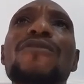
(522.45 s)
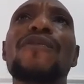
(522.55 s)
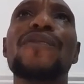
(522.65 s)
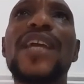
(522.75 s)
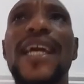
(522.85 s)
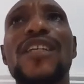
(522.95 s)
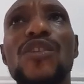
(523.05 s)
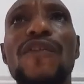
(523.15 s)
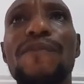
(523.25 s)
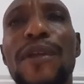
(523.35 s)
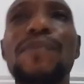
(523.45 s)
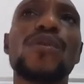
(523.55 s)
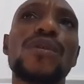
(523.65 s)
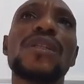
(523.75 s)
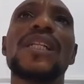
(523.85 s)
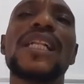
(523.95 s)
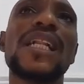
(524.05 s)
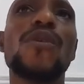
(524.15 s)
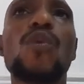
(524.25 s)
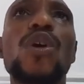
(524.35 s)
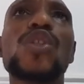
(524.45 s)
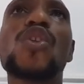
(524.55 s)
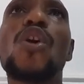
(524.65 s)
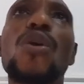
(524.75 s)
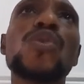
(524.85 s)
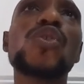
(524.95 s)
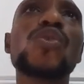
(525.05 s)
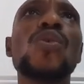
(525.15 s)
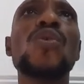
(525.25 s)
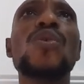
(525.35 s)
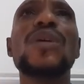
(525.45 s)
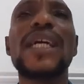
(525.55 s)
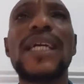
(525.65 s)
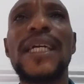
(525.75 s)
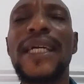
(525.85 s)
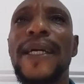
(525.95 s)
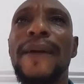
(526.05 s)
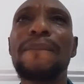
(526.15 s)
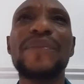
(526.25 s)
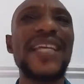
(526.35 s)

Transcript: fears of people was also um,